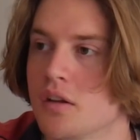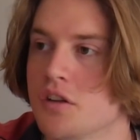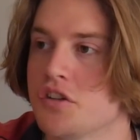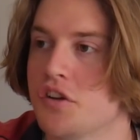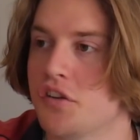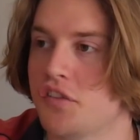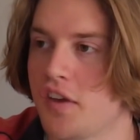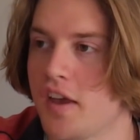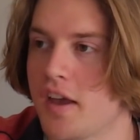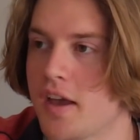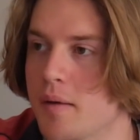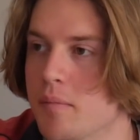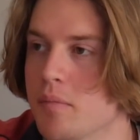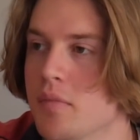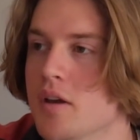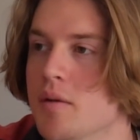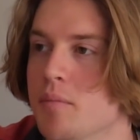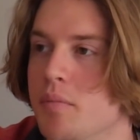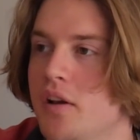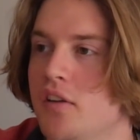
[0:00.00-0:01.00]

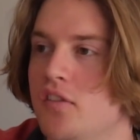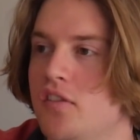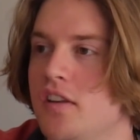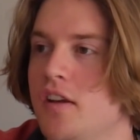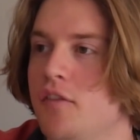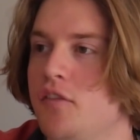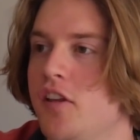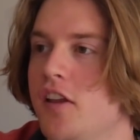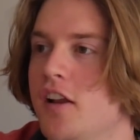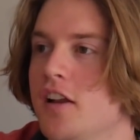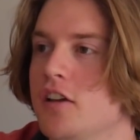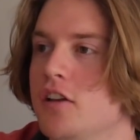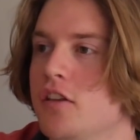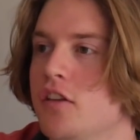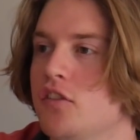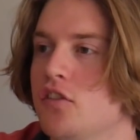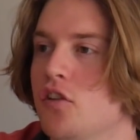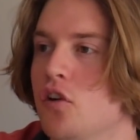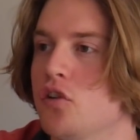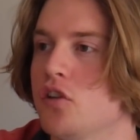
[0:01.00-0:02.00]
Shazam, but instead of telling you
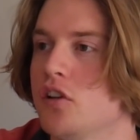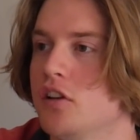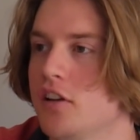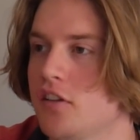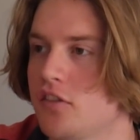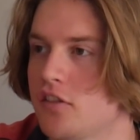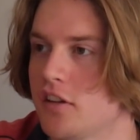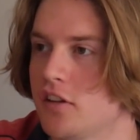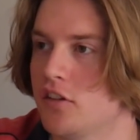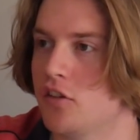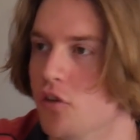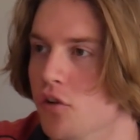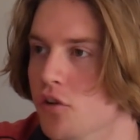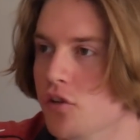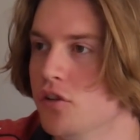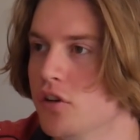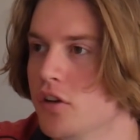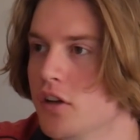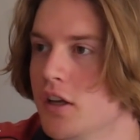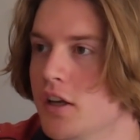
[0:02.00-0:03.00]
the song you're listening
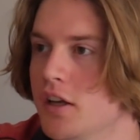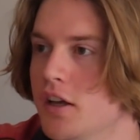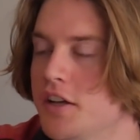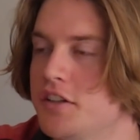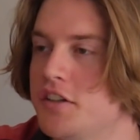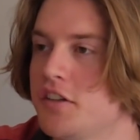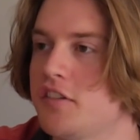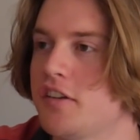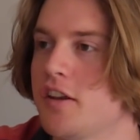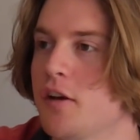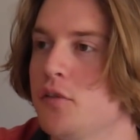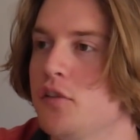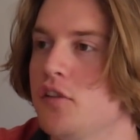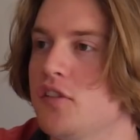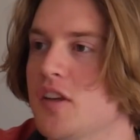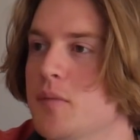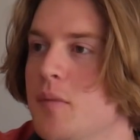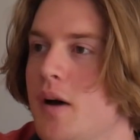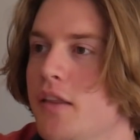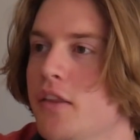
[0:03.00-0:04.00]
to, it just tells you
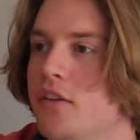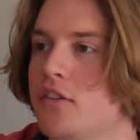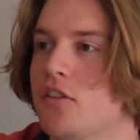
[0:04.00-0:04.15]
some other